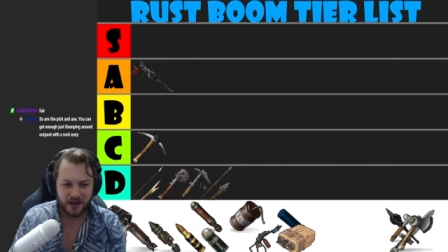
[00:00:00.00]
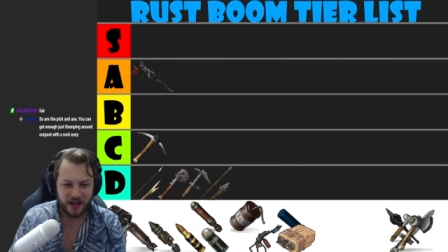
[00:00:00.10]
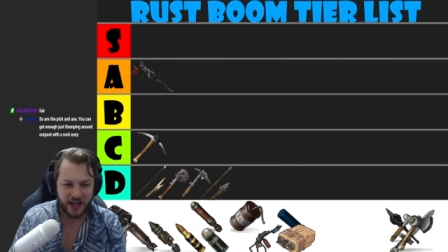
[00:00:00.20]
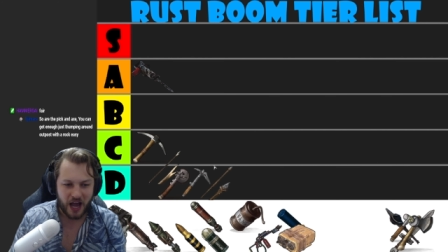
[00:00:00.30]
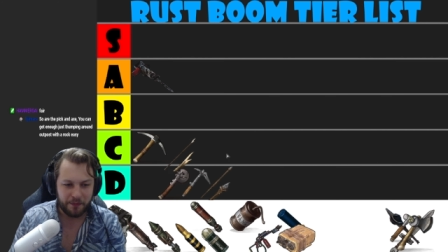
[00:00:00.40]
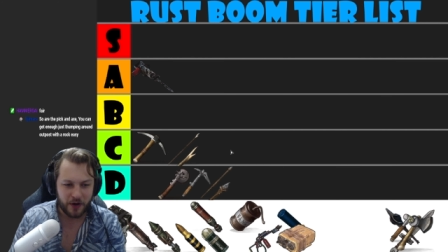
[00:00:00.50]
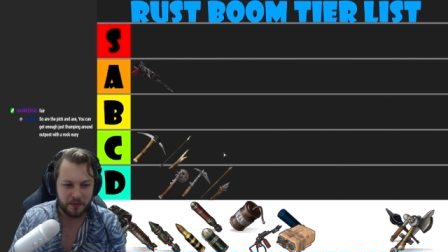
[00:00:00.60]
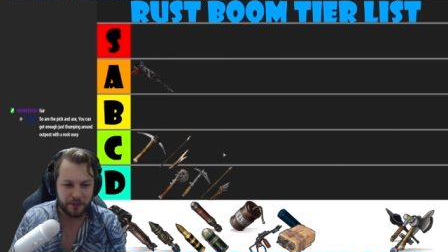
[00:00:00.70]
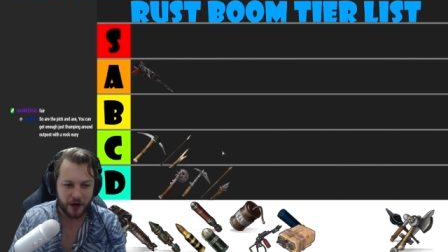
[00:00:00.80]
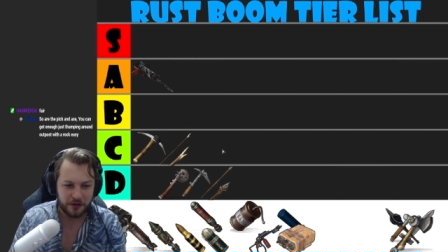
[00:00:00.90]
Okay, I'm
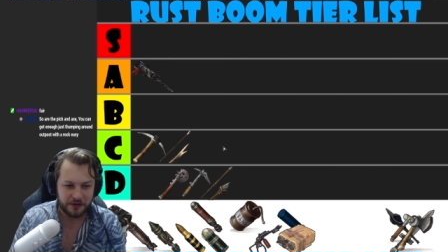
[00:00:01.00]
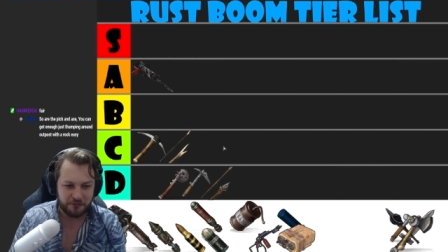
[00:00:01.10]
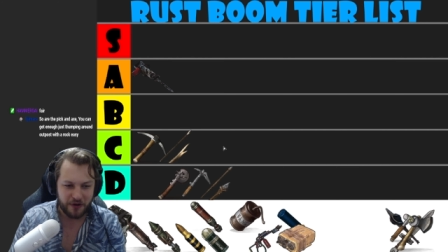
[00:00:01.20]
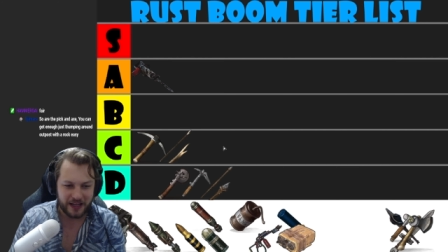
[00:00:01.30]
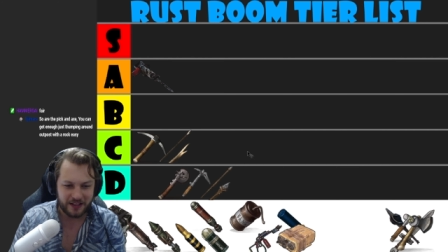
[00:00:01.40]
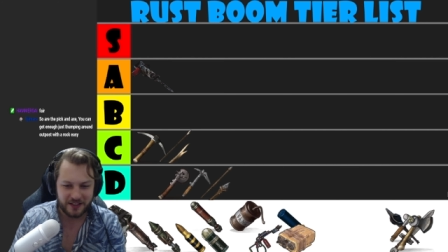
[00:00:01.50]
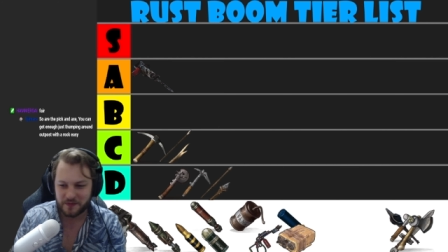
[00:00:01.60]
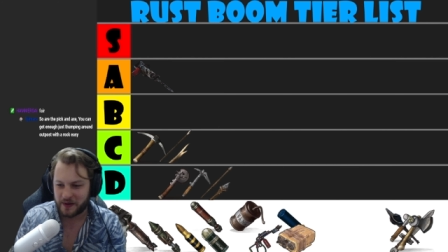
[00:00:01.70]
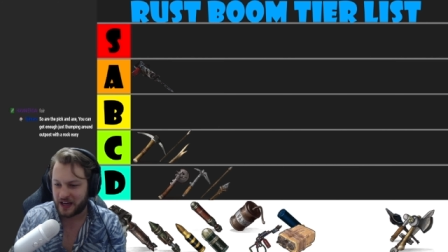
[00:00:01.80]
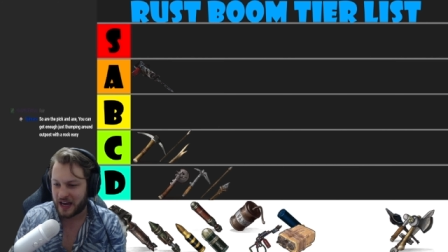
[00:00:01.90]
putting both regular
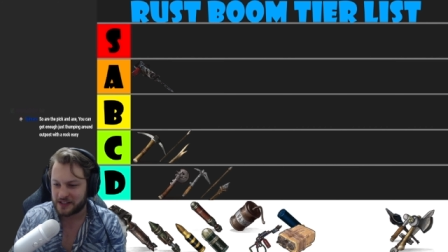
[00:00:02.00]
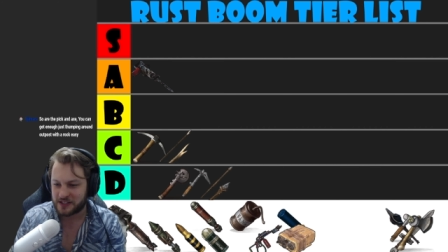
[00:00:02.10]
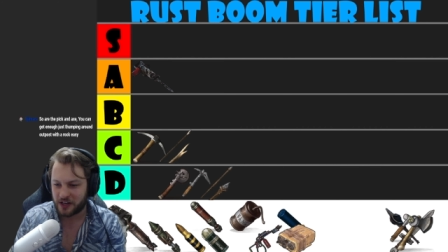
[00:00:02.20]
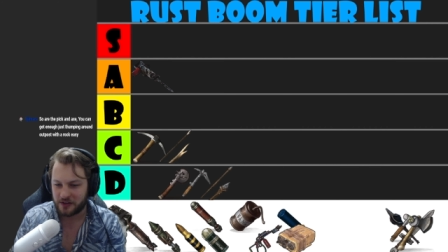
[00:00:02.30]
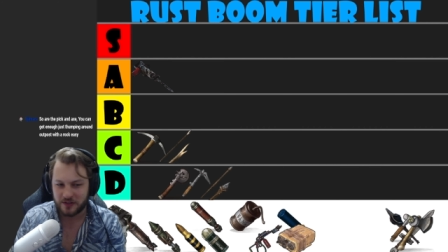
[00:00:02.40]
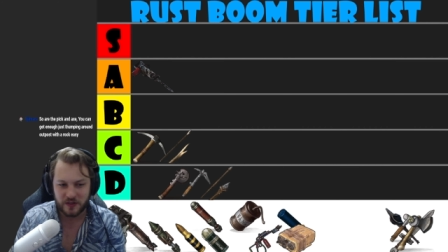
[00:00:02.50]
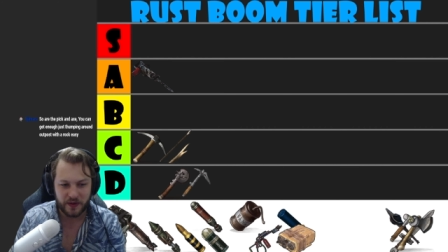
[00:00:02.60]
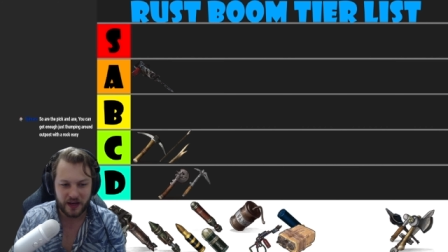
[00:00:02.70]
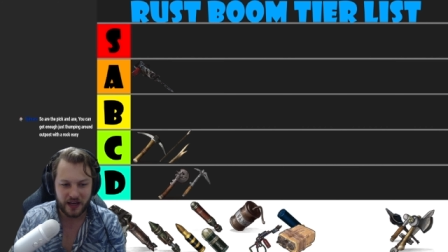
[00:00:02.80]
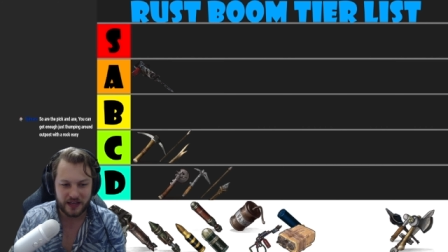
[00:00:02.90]
spear and stone
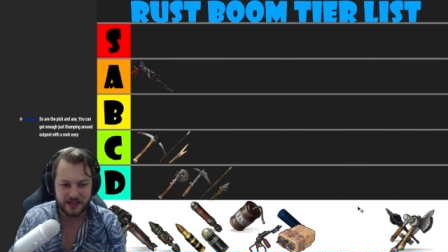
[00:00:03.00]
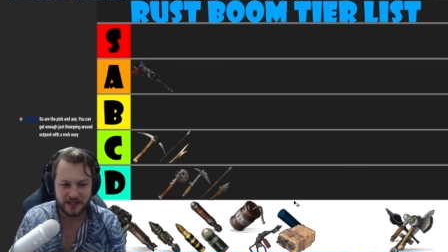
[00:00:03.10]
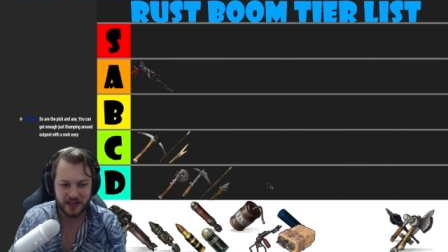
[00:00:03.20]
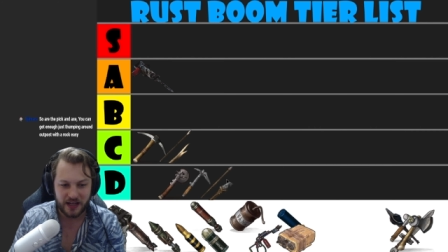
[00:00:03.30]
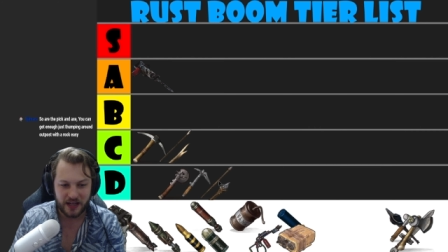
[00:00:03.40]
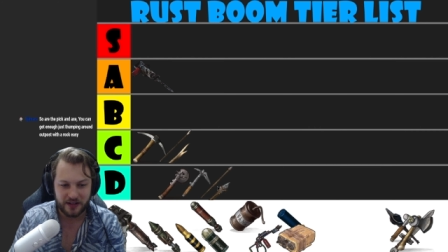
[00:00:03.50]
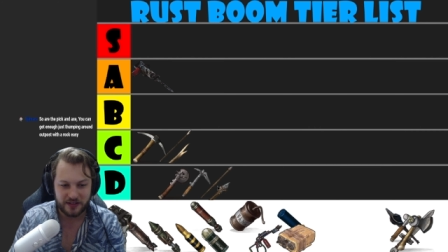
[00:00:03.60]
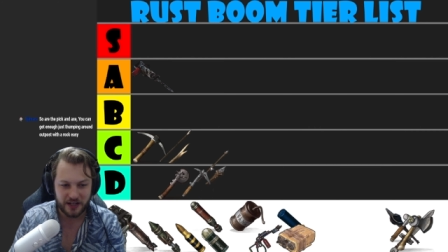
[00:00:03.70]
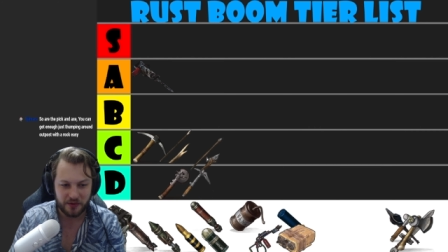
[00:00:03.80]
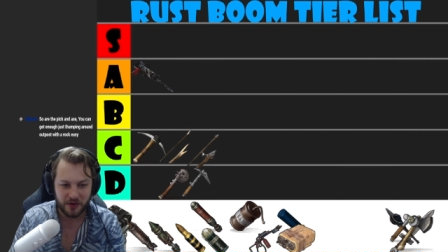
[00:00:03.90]
spear in C, and I'll
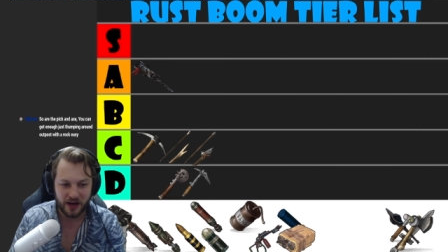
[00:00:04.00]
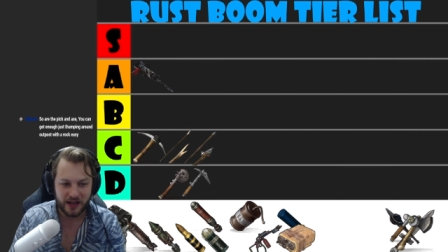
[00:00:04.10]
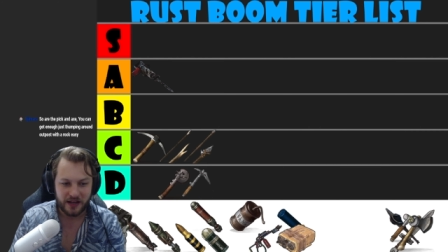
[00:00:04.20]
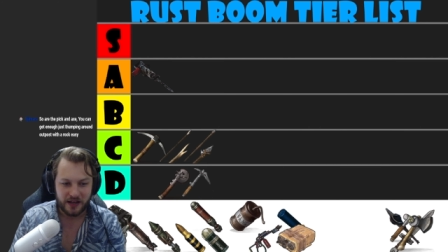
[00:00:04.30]
tell you why.